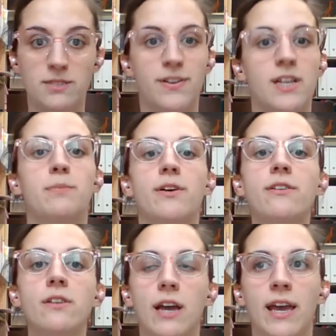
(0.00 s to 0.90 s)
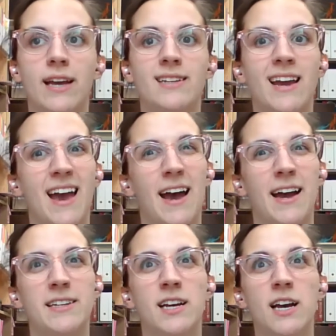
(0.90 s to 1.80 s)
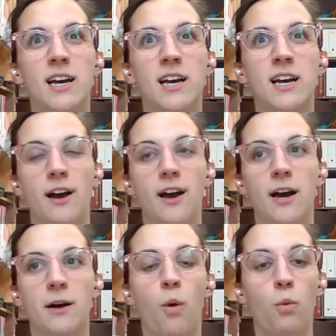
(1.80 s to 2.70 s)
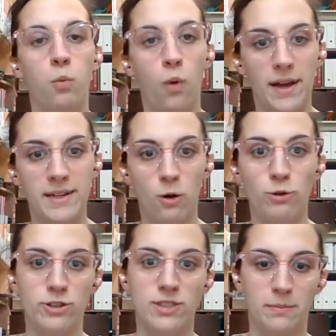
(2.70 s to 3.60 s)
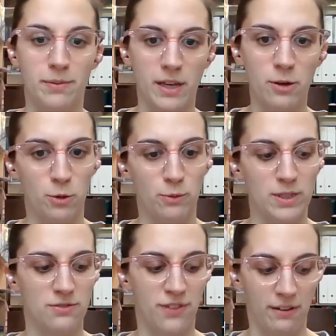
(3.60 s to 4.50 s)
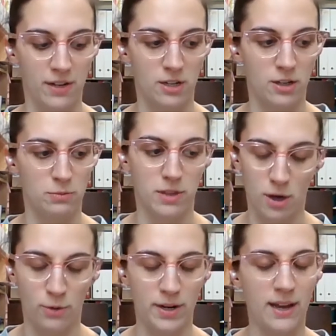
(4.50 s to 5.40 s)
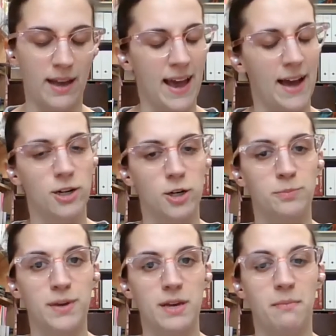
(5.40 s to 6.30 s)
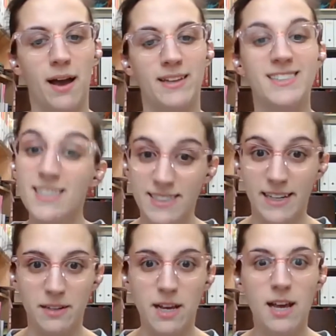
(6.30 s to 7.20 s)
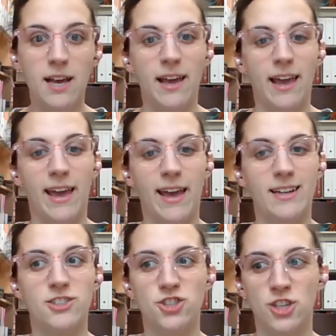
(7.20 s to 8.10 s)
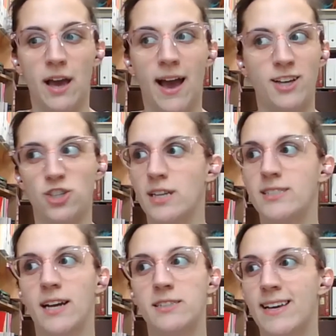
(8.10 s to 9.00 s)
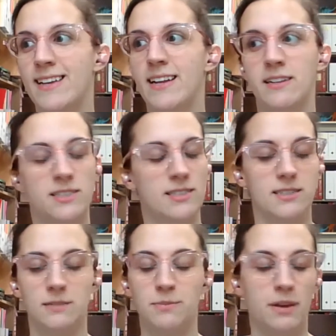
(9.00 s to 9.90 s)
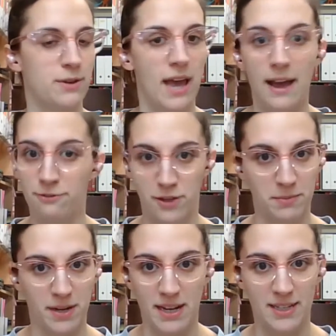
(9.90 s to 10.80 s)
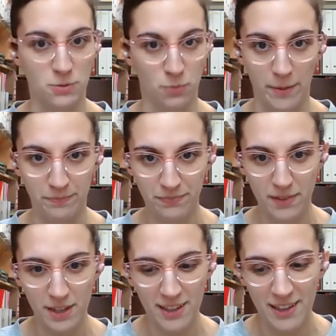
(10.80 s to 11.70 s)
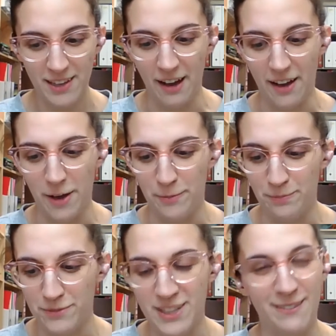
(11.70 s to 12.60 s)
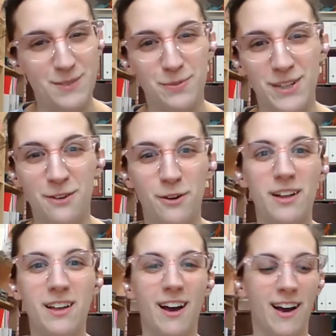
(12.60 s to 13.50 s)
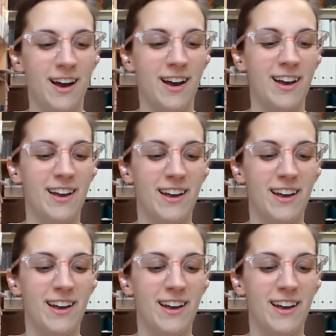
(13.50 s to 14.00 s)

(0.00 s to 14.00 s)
available, and I had one older sibling who was very good with coding. I had her be my assistant, and she actually attended and assisted me with every meeting as well. So that was pretty cool. So